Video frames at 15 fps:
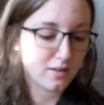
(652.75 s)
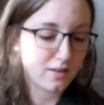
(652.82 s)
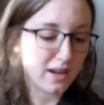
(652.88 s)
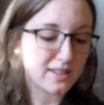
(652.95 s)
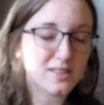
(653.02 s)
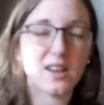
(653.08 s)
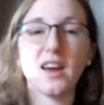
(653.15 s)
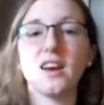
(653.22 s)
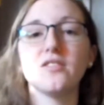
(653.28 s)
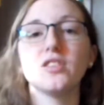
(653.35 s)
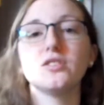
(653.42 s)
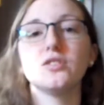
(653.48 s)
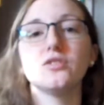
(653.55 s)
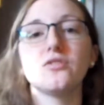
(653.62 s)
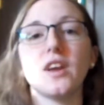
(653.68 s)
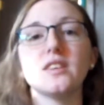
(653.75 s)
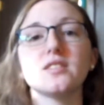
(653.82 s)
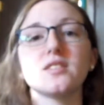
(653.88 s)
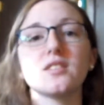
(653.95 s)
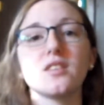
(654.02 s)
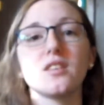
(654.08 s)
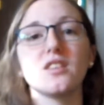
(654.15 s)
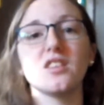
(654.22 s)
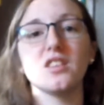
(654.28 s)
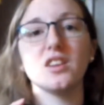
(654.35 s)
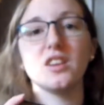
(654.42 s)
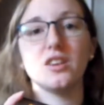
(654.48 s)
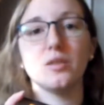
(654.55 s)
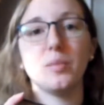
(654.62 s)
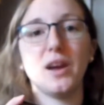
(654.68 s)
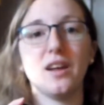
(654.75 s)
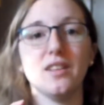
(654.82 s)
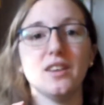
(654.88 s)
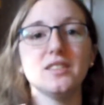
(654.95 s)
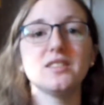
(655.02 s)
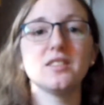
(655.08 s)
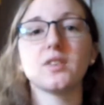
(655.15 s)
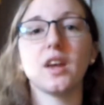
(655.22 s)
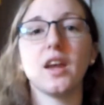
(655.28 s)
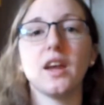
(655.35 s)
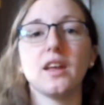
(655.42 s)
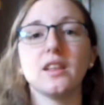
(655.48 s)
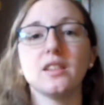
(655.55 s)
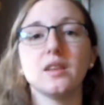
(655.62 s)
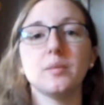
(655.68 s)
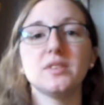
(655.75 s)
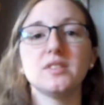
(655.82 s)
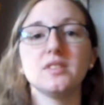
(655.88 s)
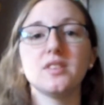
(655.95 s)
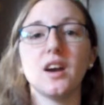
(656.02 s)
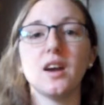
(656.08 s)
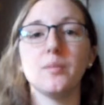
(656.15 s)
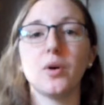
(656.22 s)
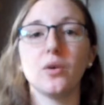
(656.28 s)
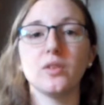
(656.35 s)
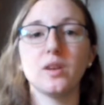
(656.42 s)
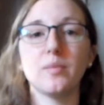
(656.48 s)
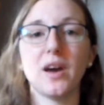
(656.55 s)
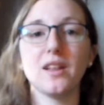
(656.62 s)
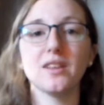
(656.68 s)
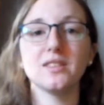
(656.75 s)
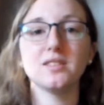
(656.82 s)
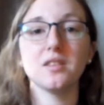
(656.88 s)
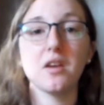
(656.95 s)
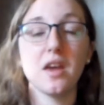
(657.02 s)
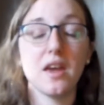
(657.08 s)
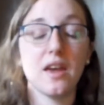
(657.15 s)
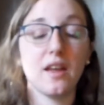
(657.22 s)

Next I have the Too Faced Glitter palette. It's a limited time only palette.